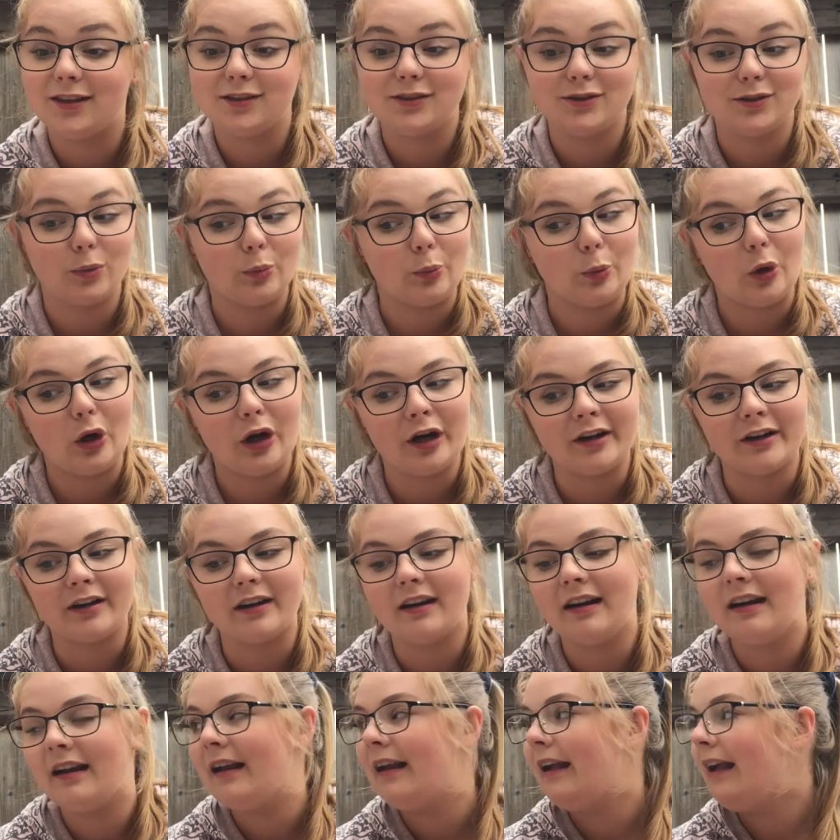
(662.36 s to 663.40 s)
some water
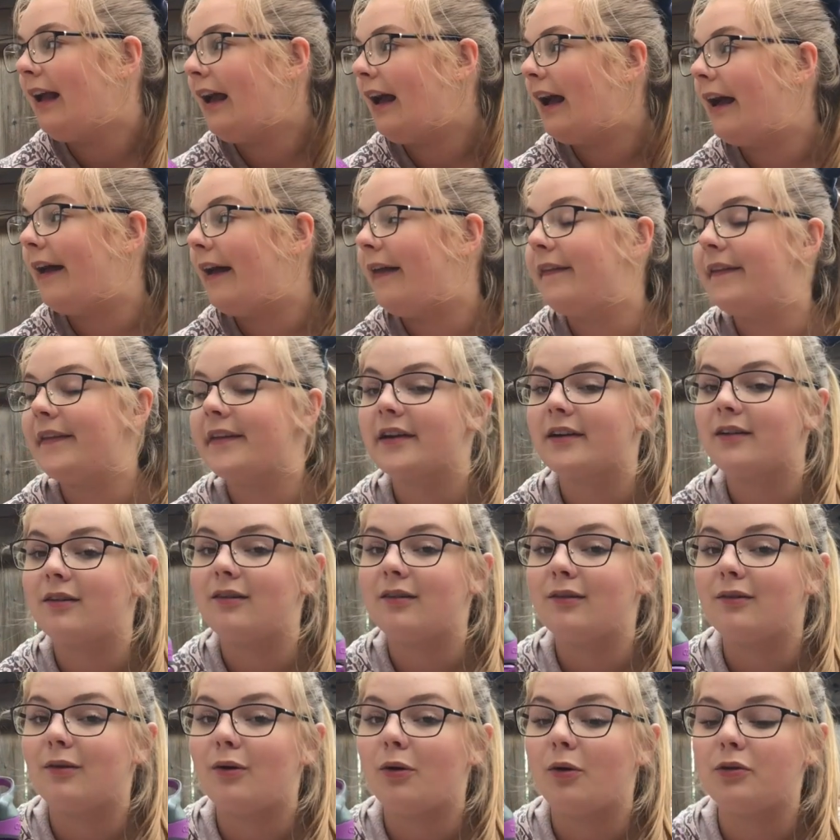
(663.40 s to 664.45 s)
and
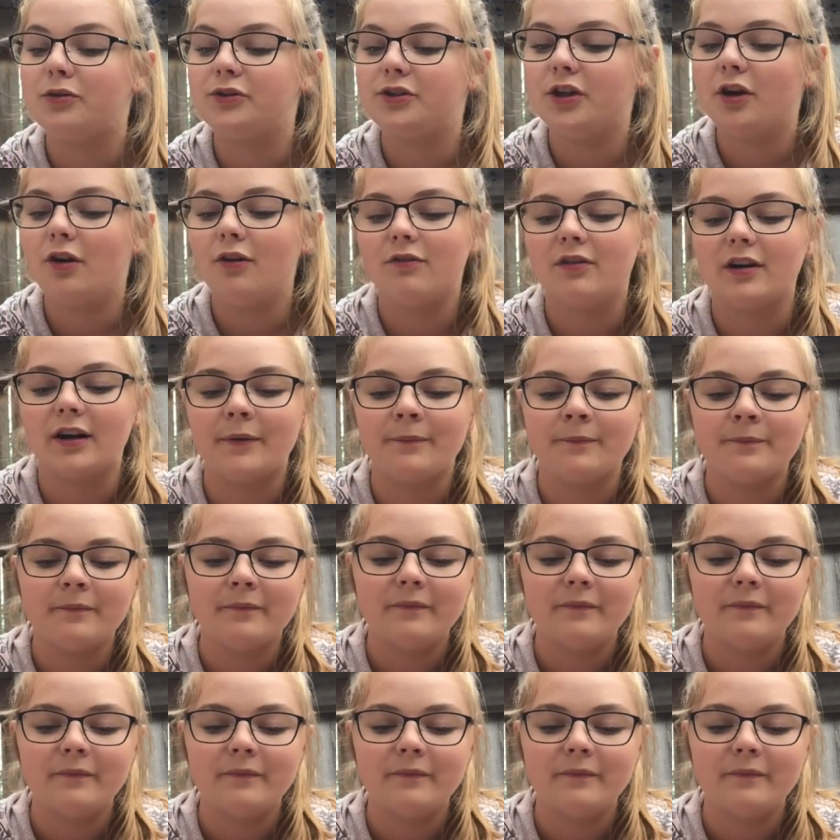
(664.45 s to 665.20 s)
that'll hold you over.